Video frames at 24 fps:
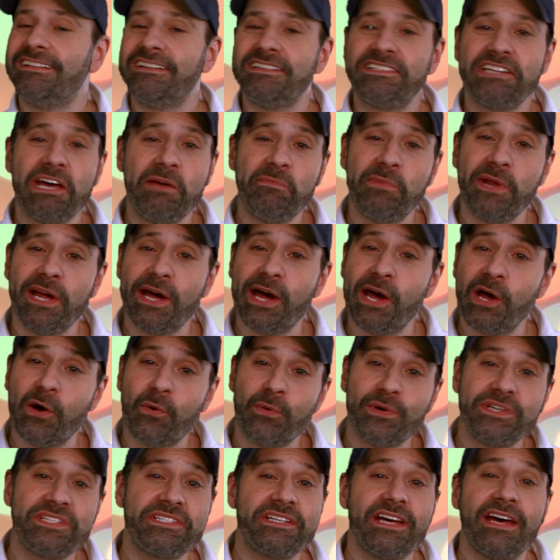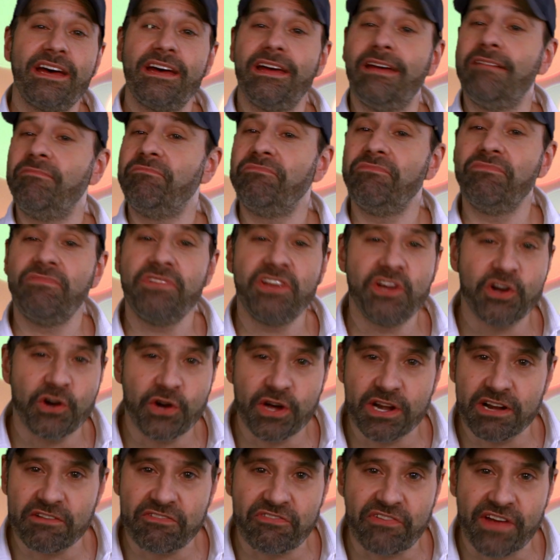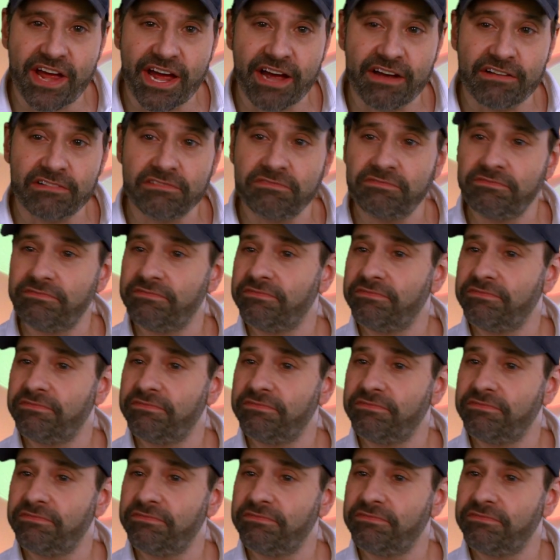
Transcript: Same thing I always say, you're going to fail.